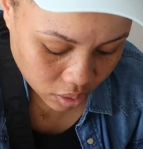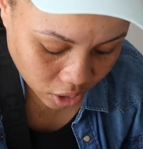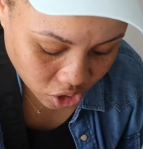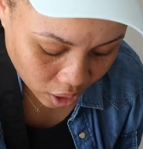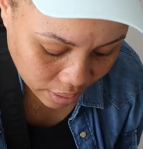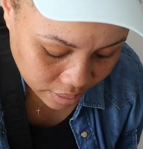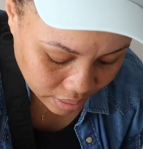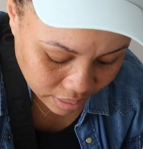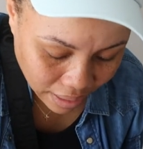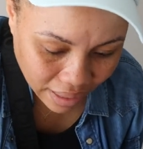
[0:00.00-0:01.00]
Not chocolates.
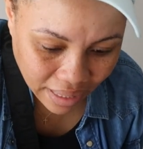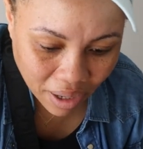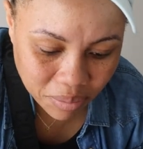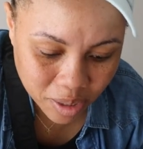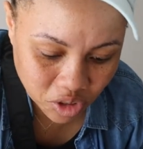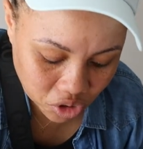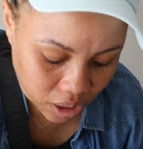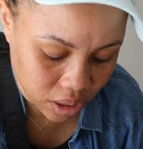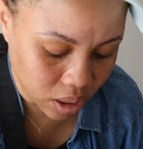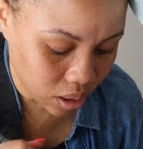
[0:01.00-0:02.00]
It's like caramel
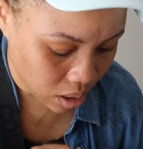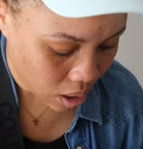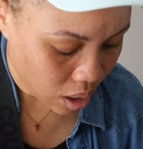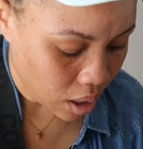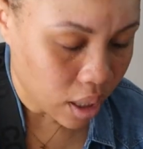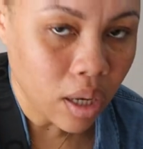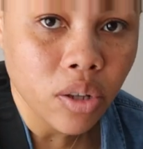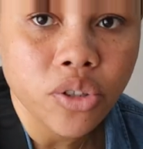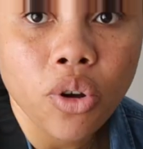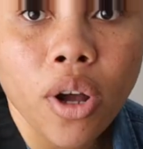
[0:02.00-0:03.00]
treat. And I
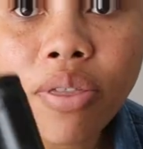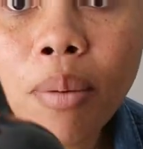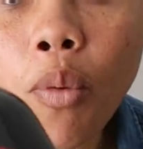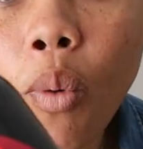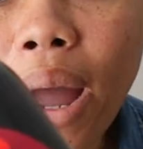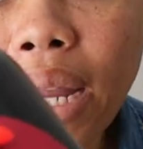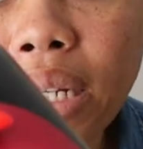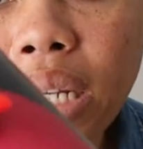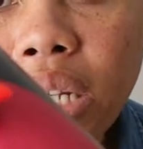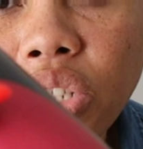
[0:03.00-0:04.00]
also got them
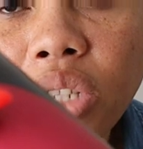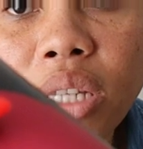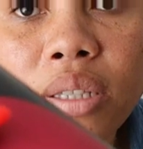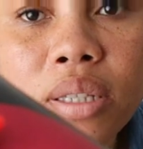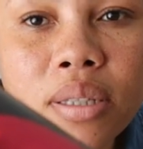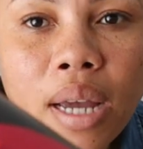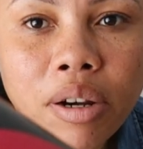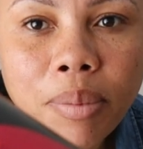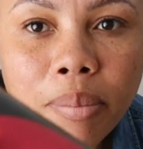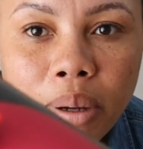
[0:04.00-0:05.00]
wine each. This is,
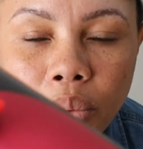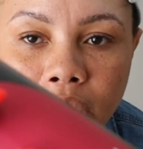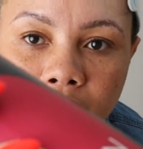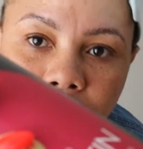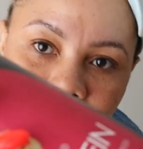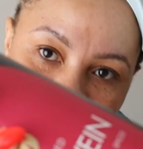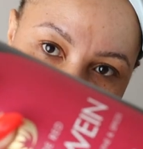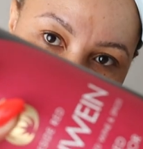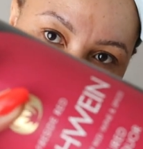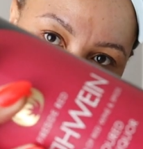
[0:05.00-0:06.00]
I remember when I used
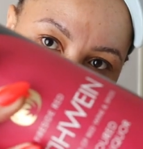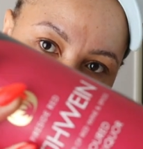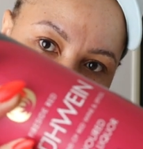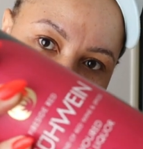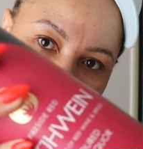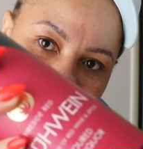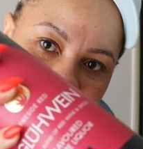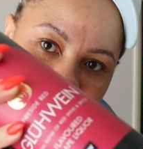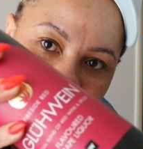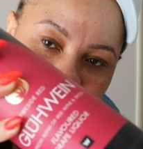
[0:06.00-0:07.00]
to drink, I
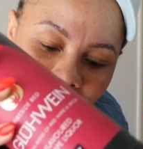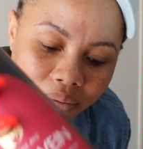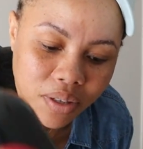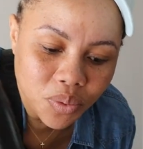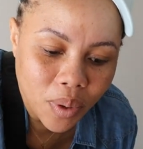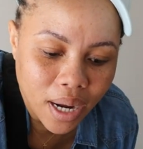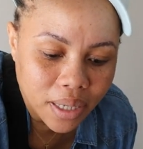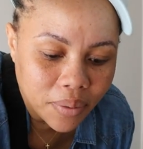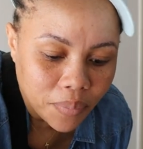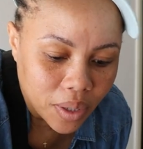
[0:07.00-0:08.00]
used to love this
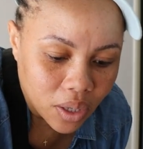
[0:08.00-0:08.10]
wine.